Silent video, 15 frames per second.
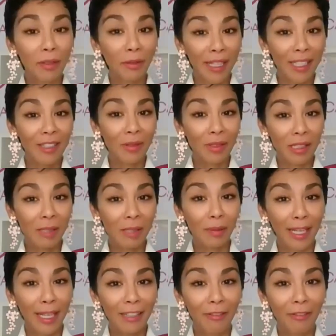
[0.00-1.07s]
way to
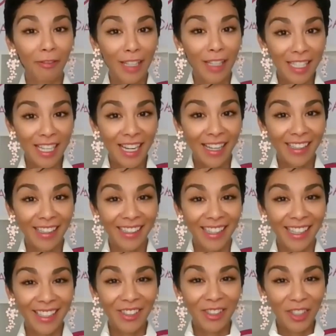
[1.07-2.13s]
explain fintech.
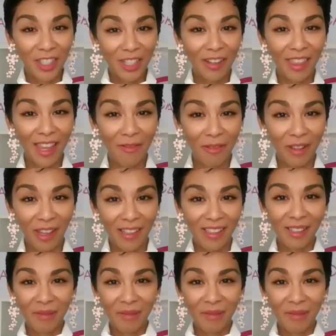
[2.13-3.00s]
Can you share that with us?